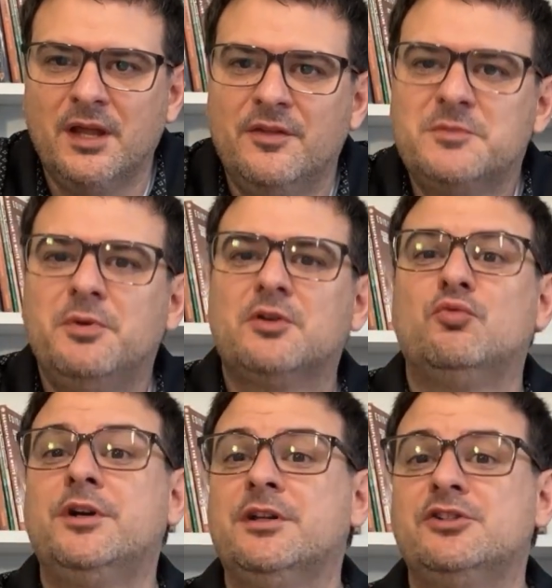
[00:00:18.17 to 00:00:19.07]
This book
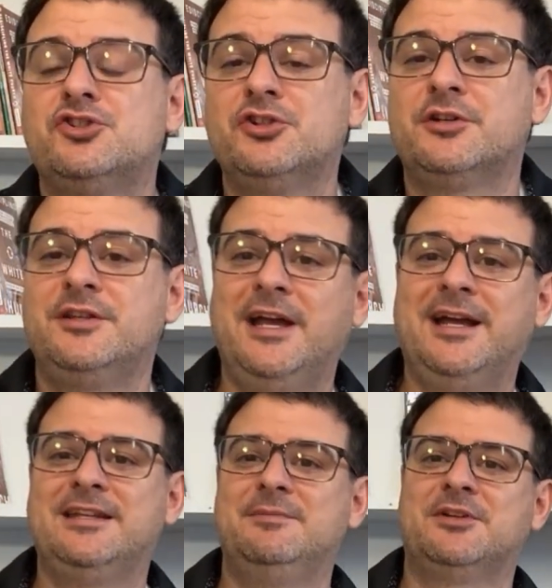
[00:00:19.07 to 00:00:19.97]
really shook the
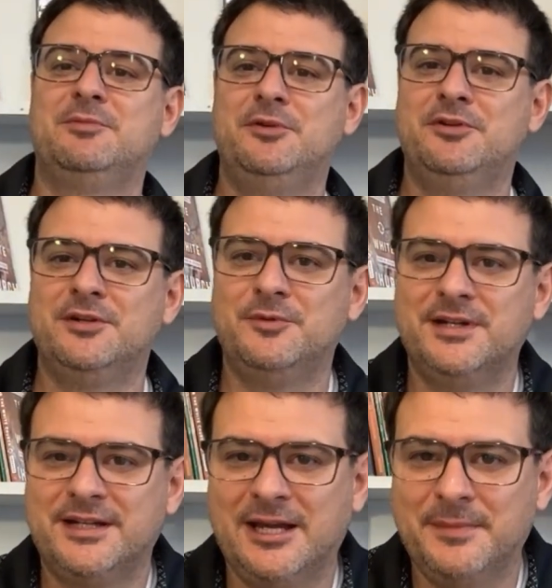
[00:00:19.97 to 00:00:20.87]
academic community when
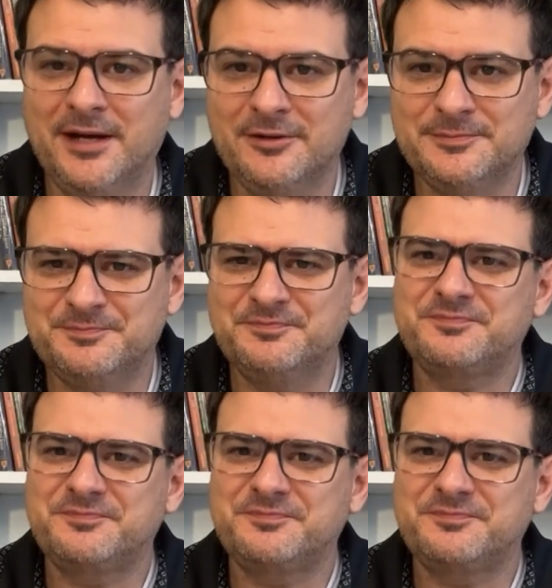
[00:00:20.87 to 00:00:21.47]
it came out.